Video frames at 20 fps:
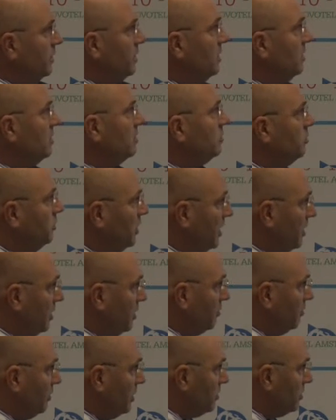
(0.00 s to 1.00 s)
we did
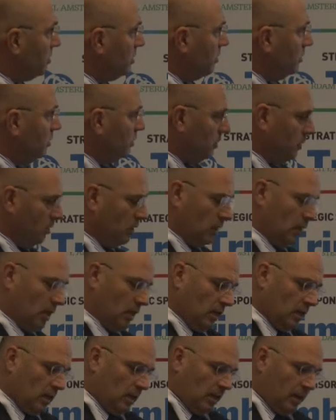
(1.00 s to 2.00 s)
together with
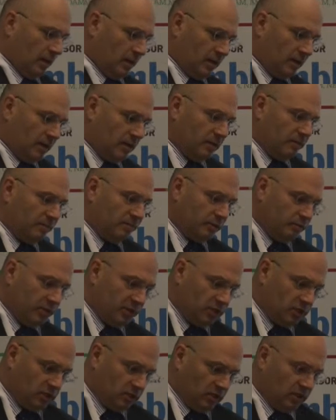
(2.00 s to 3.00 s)
the
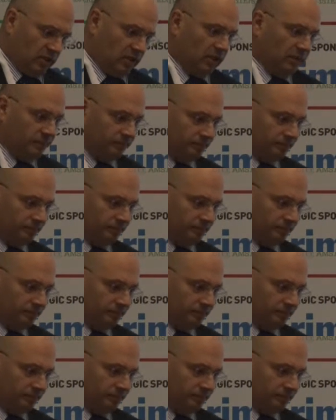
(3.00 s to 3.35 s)
Ministry